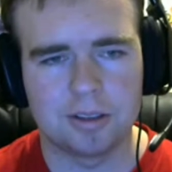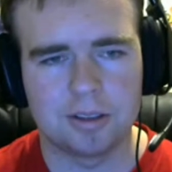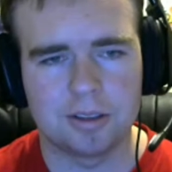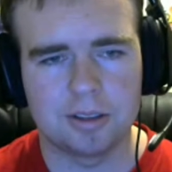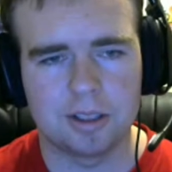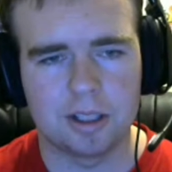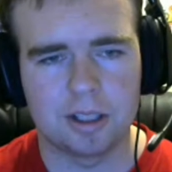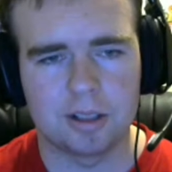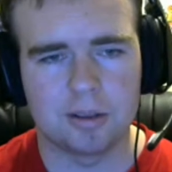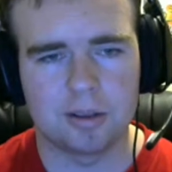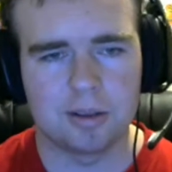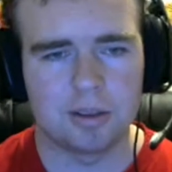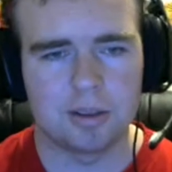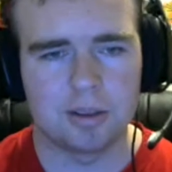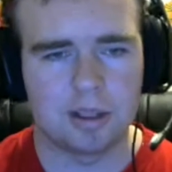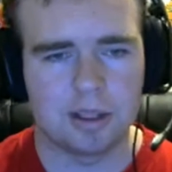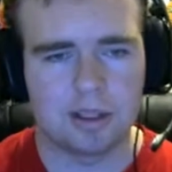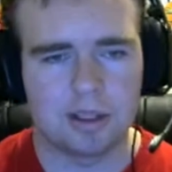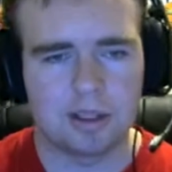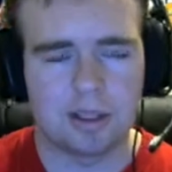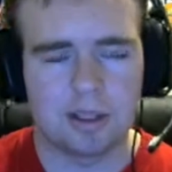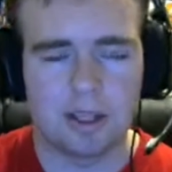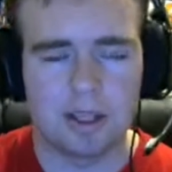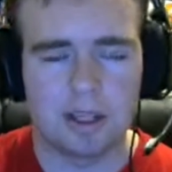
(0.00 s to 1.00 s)
So
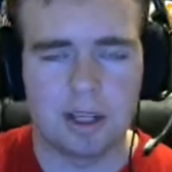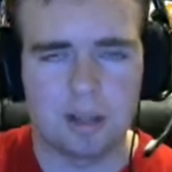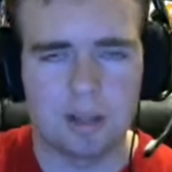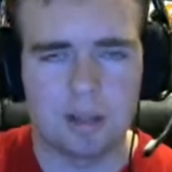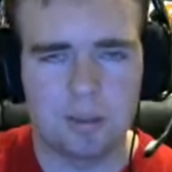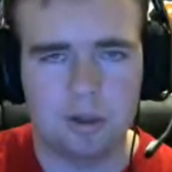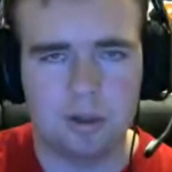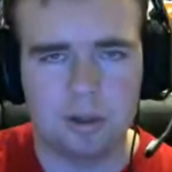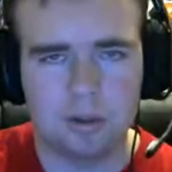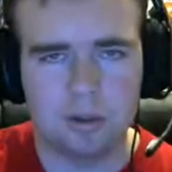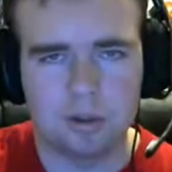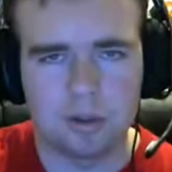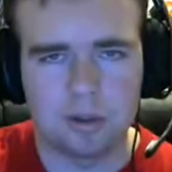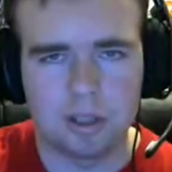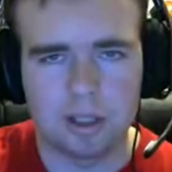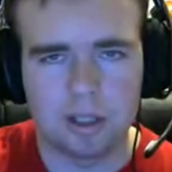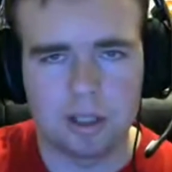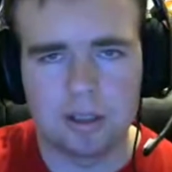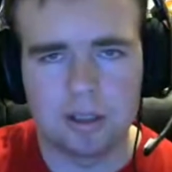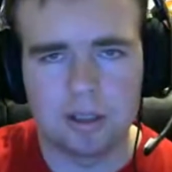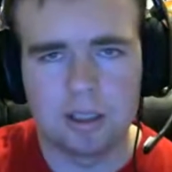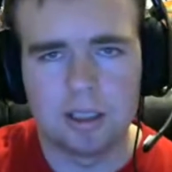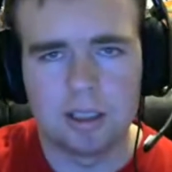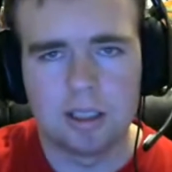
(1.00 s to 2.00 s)
it's pretty cool though.